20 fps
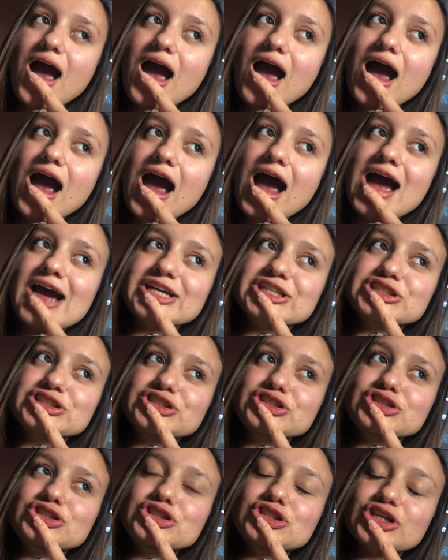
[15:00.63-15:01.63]
I
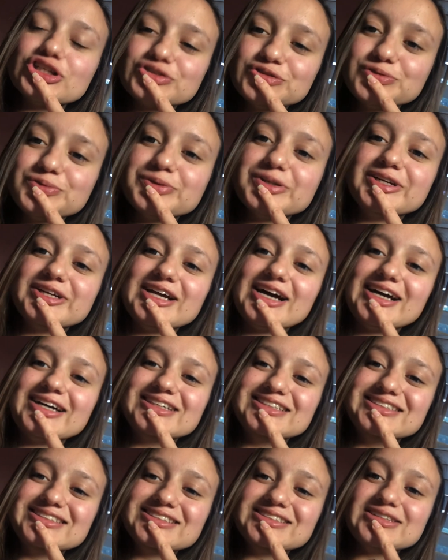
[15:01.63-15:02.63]
just
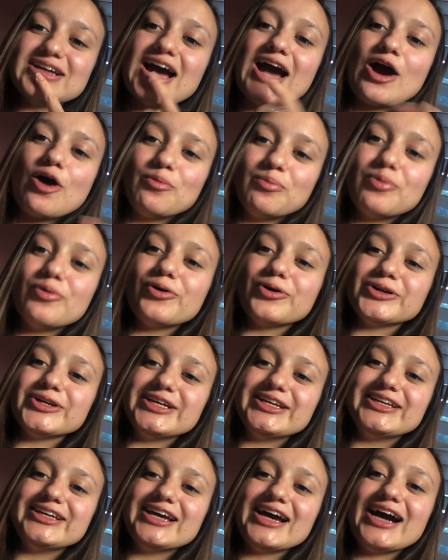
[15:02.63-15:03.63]
realized how
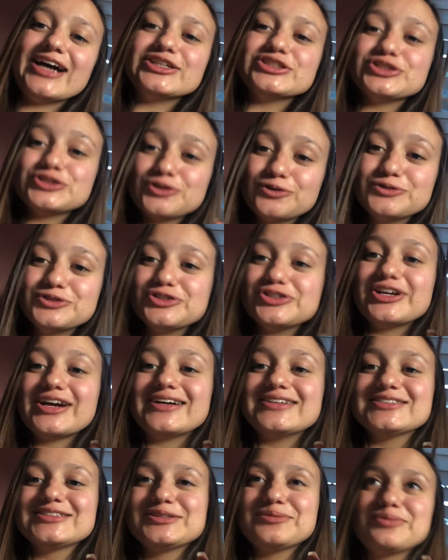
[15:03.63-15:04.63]
poorly I showed you
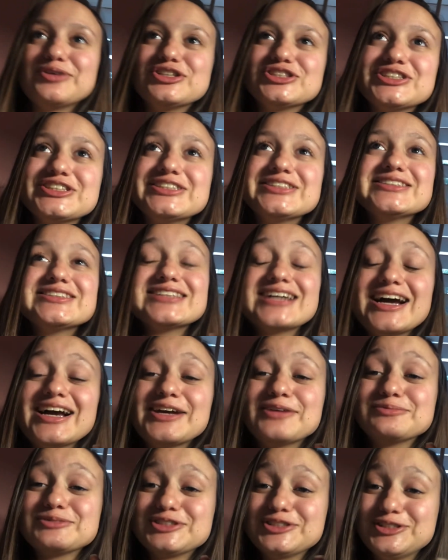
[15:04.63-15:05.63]
guys the brushes. I
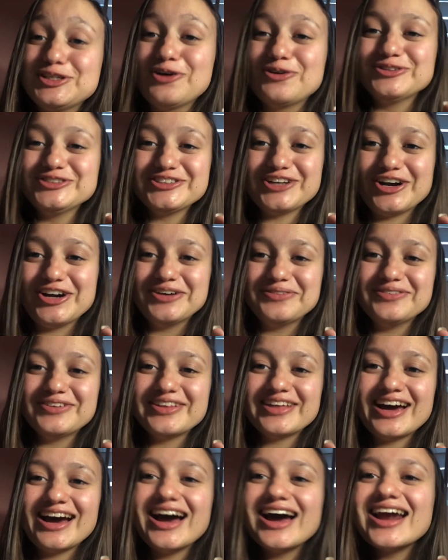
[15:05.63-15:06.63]
am so sorry for
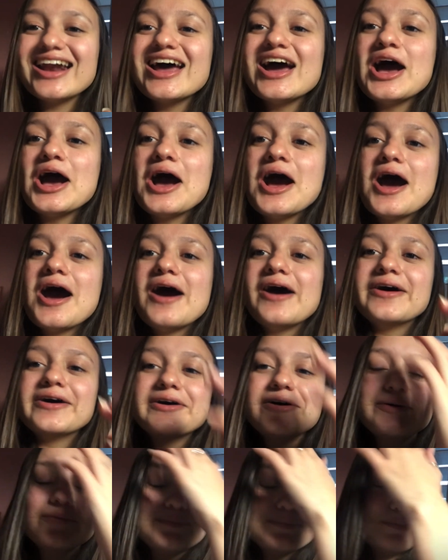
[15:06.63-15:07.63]
that.
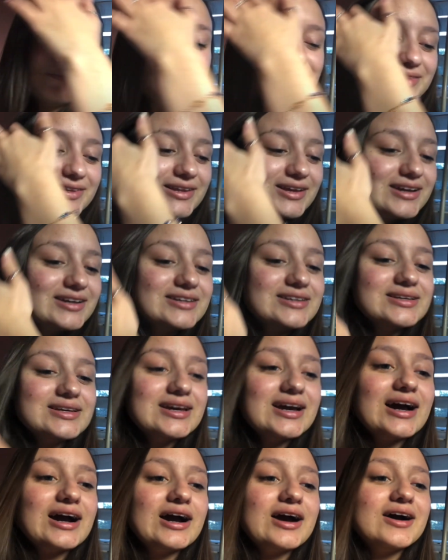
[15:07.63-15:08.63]

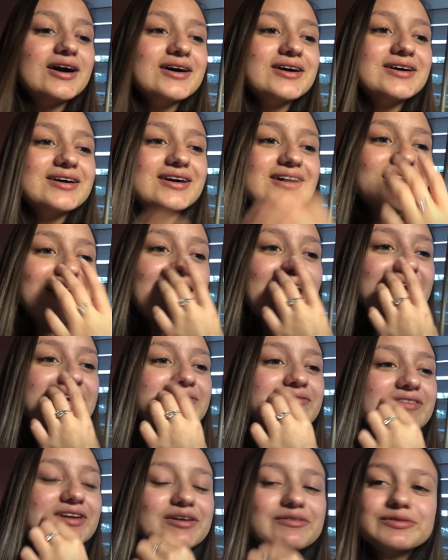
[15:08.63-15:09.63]
Yeah, I've
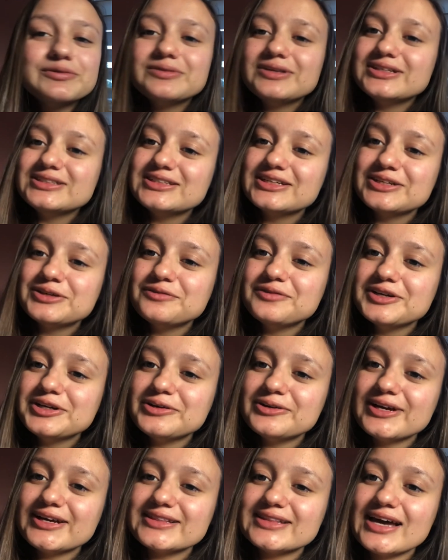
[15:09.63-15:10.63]
never really done a video
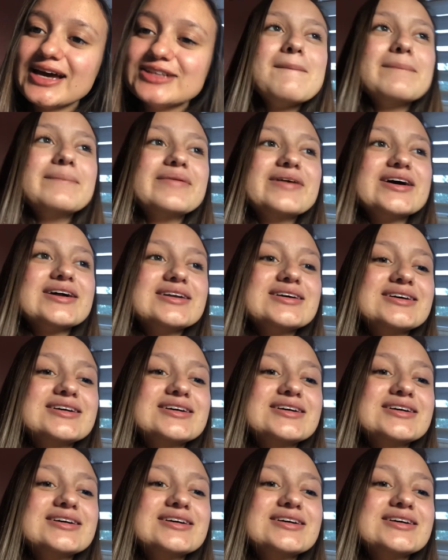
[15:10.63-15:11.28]
like that, but